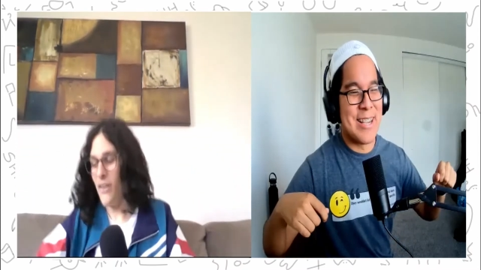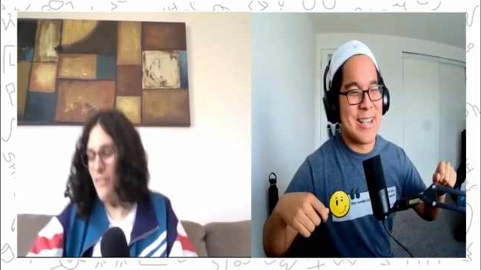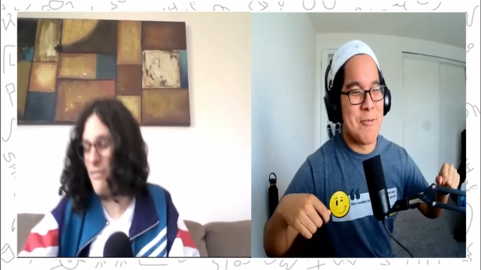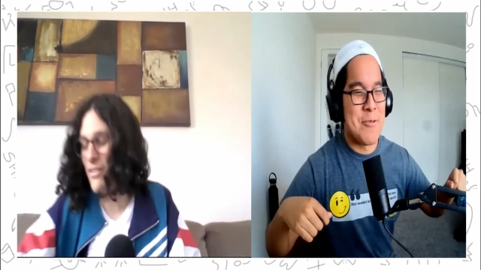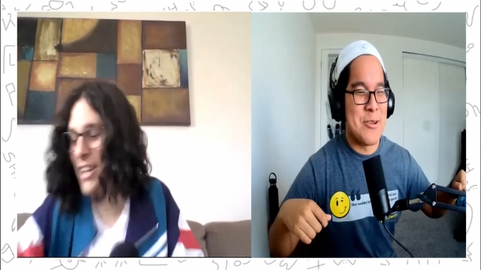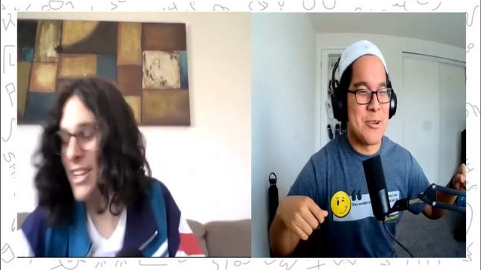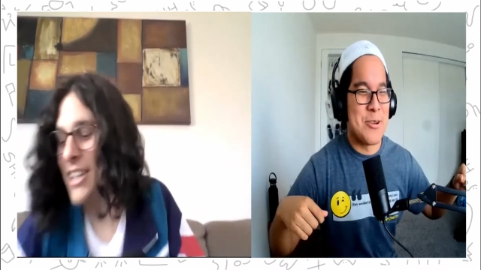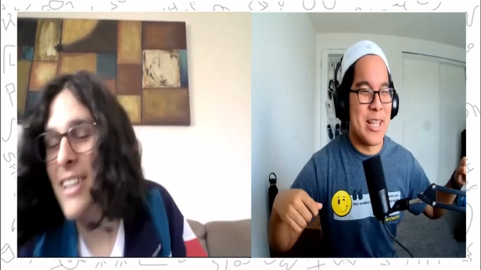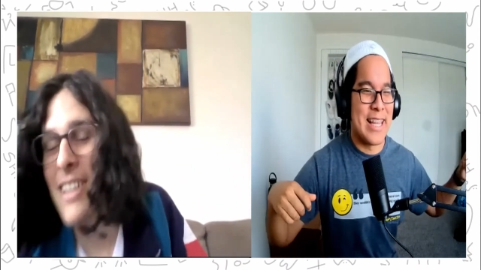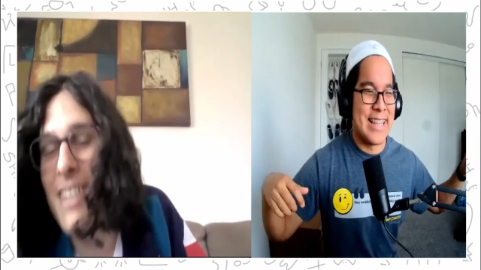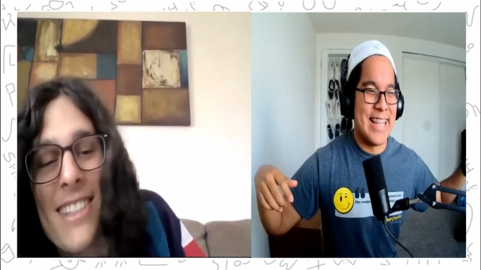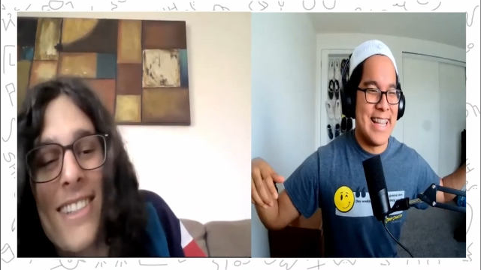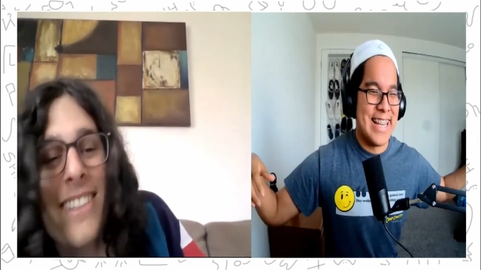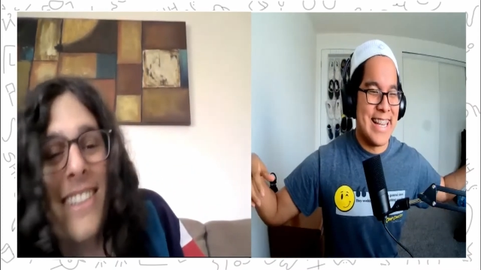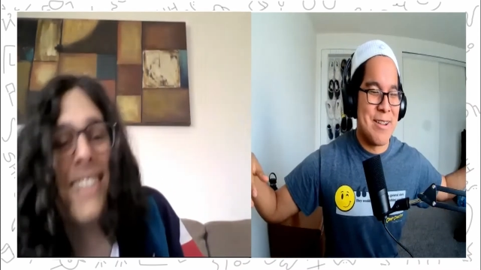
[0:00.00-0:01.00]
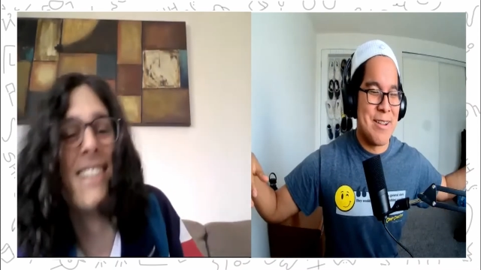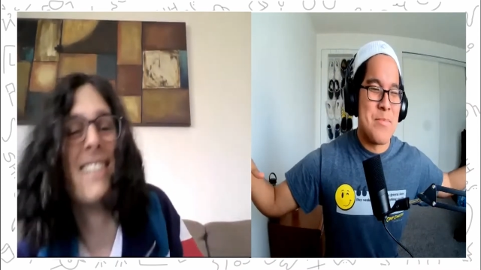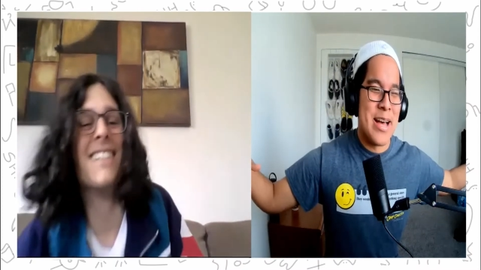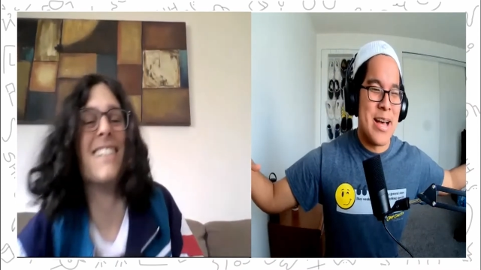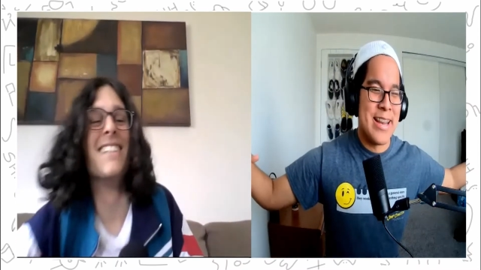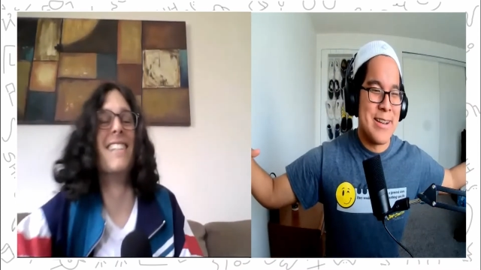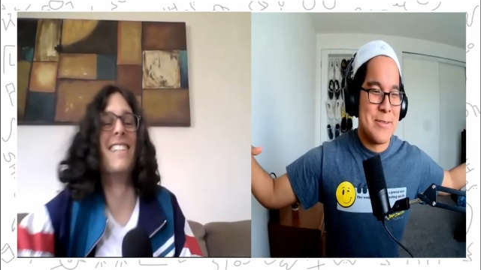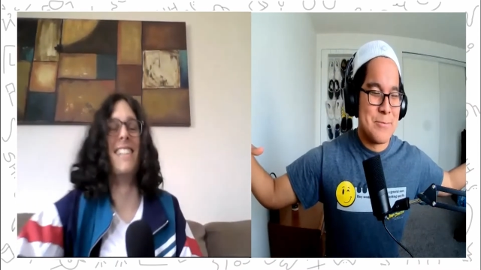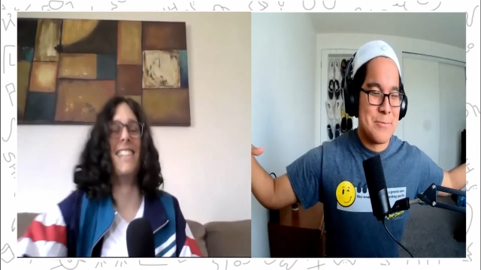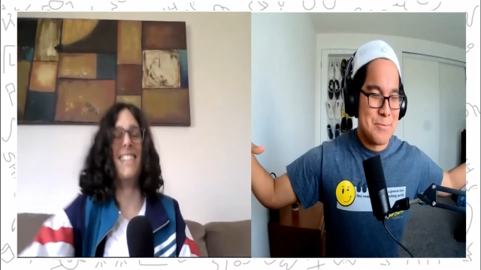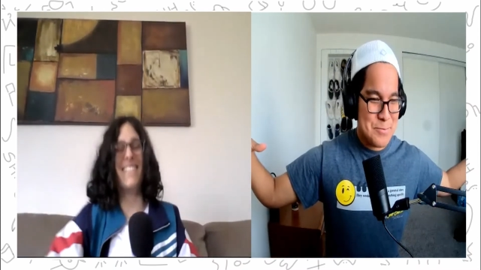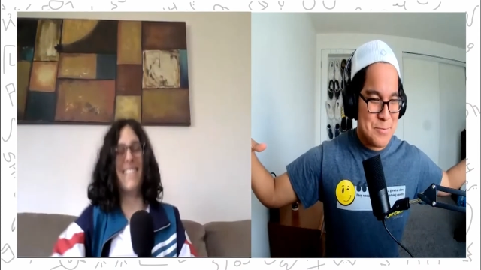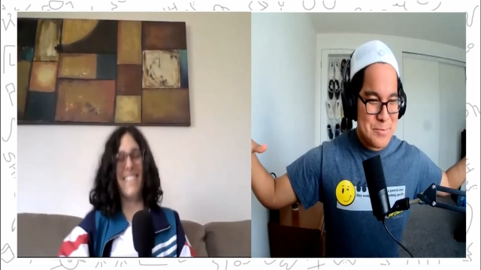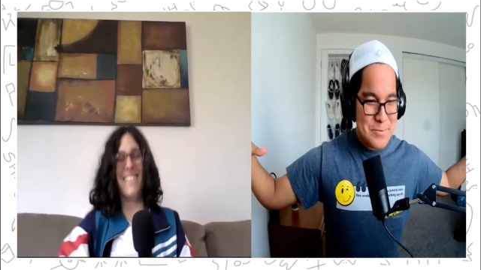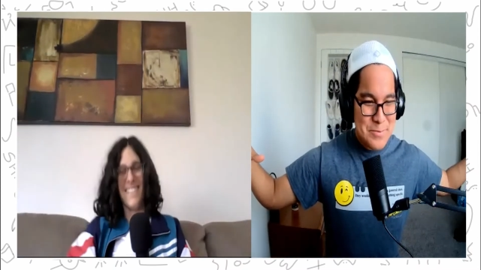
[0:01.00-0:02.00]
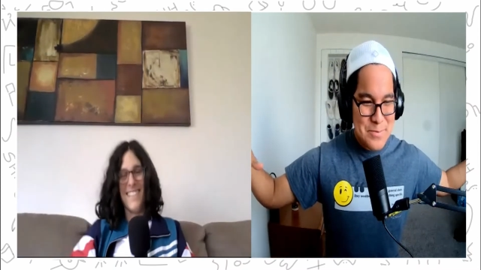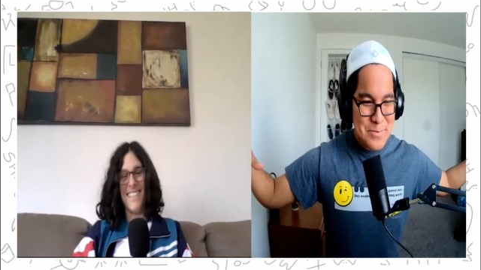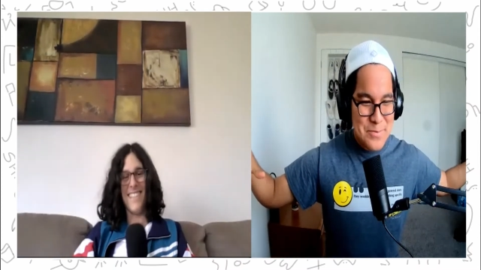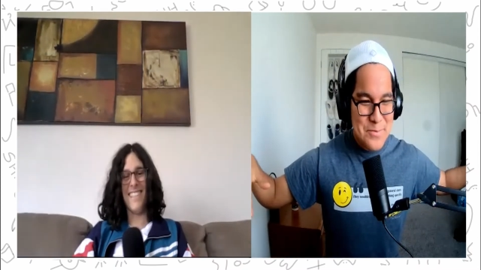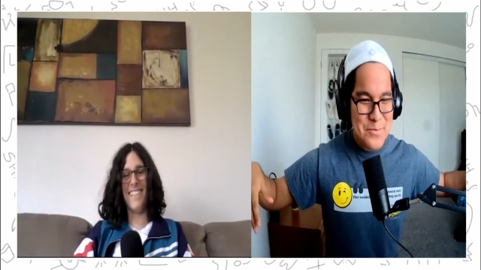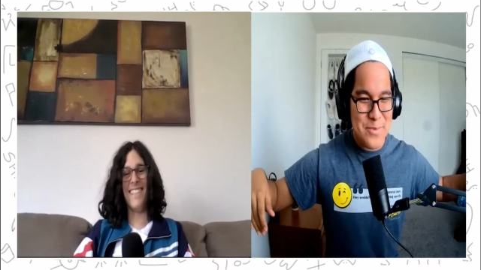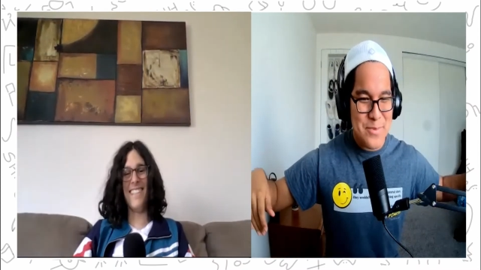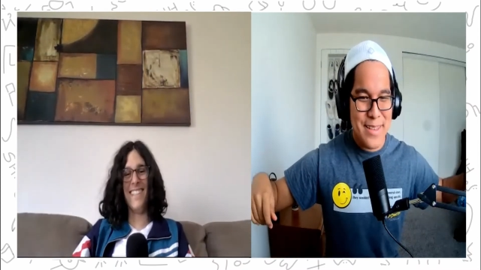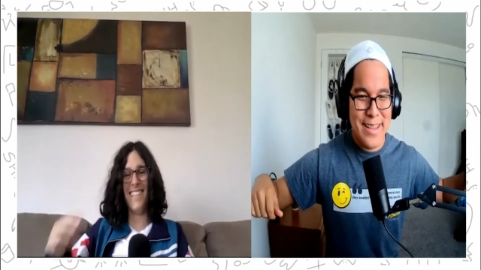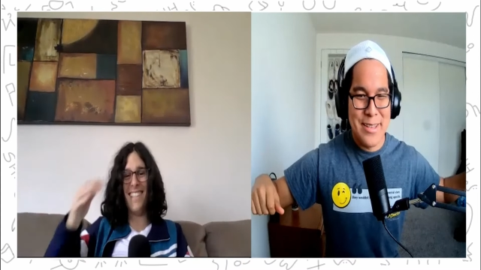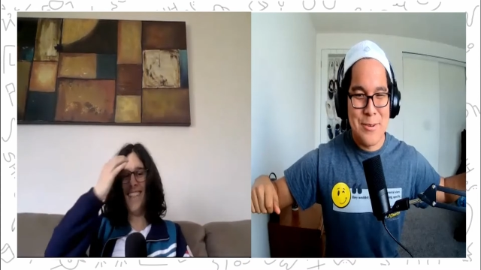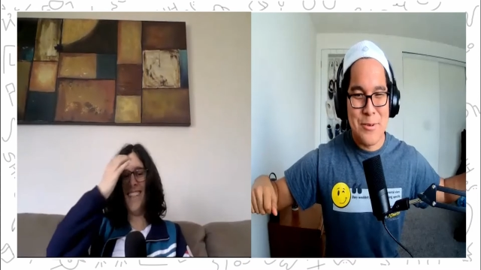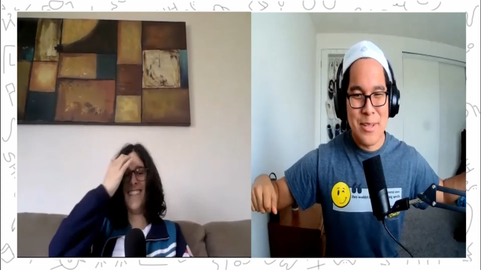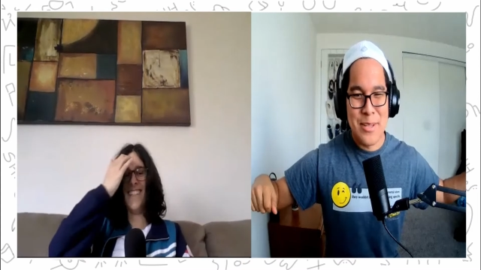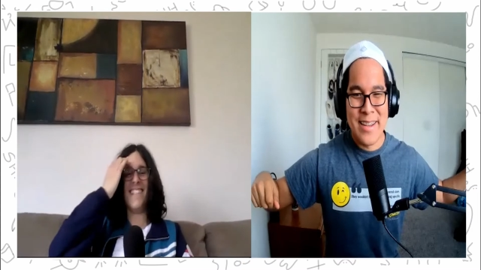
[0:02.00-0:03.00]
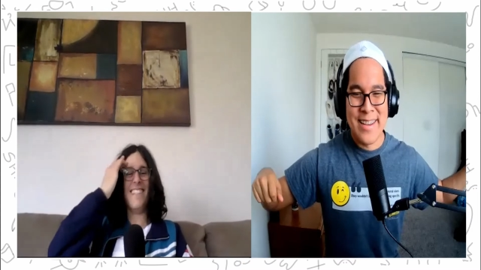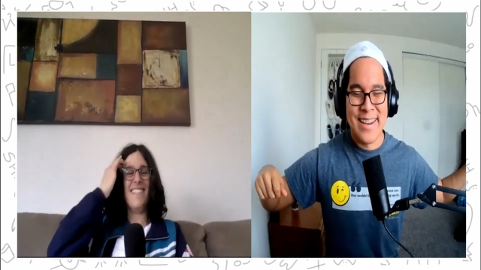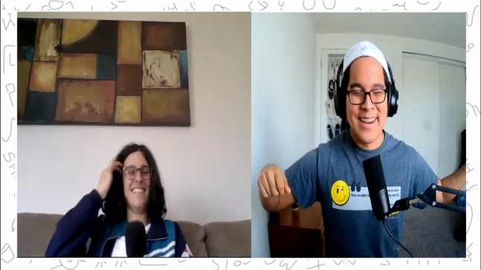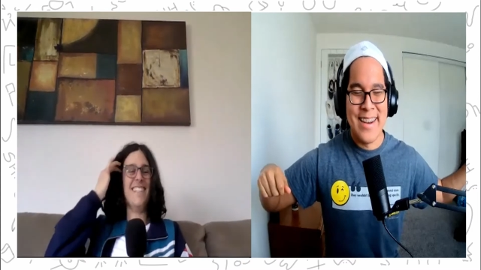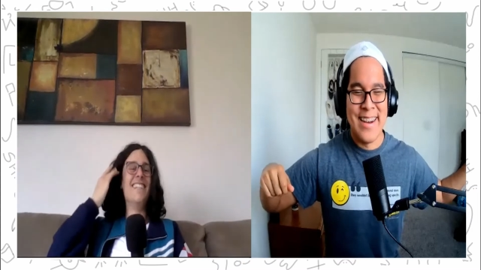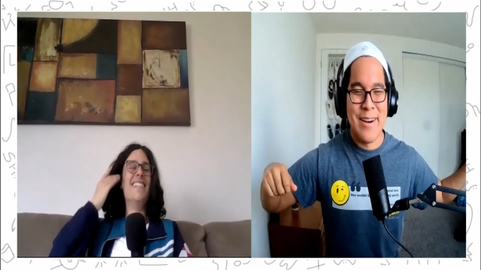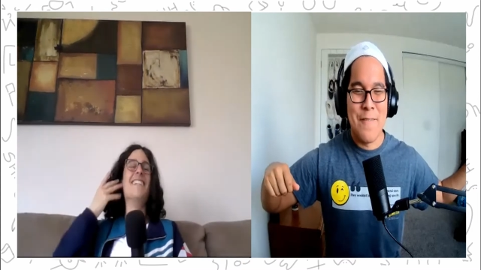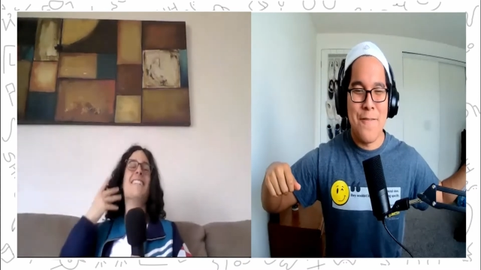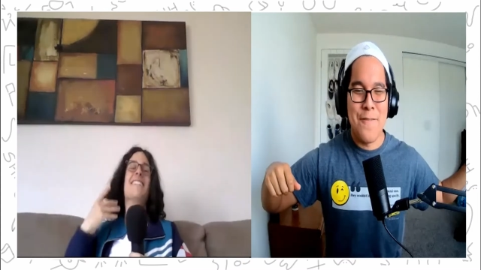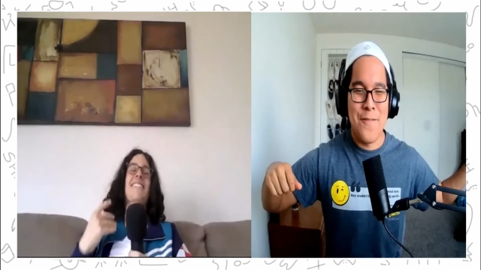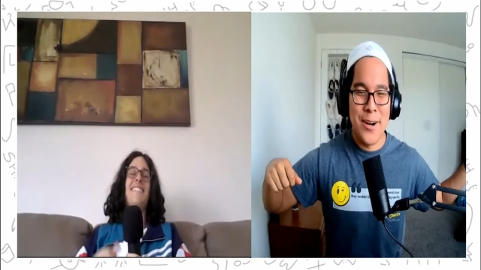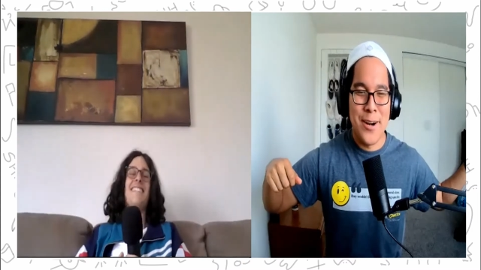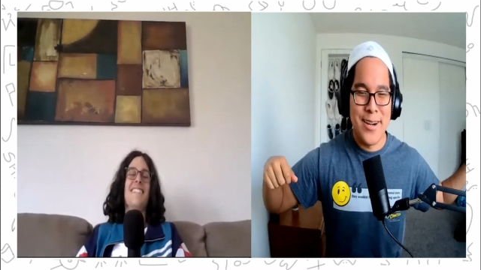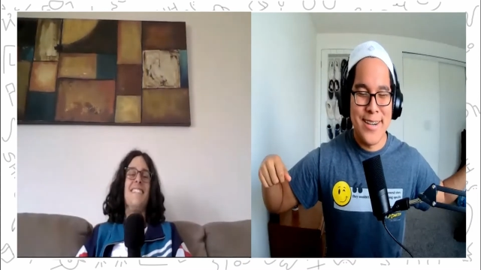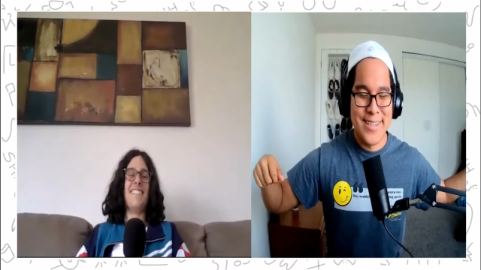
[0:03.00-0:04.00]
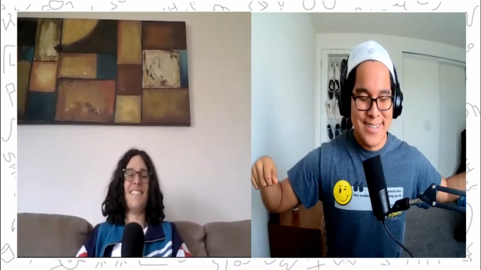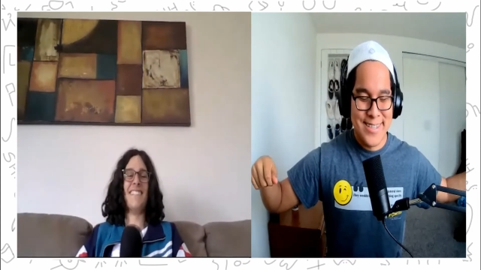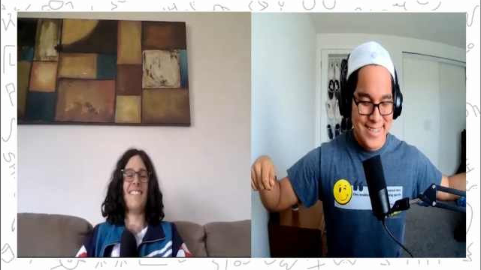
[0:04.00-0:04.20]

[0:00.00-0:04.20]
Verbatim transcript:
Speaker 1: like when oh you're like laying in bed, and you like uh fart,